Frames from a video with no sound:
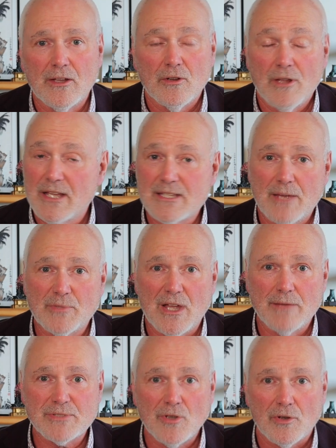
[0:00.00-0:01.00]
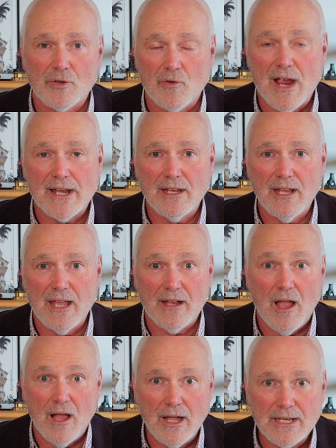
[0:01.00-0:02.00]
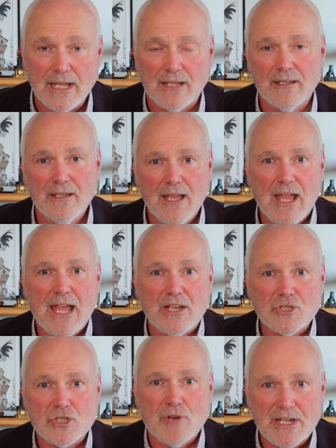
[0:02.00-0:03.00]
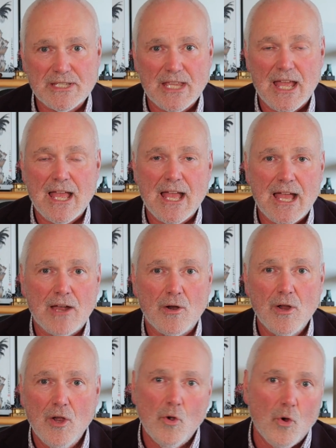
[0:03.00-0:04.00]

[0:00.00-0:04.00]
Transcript: ill are sometimes not great at hiding how stressed they are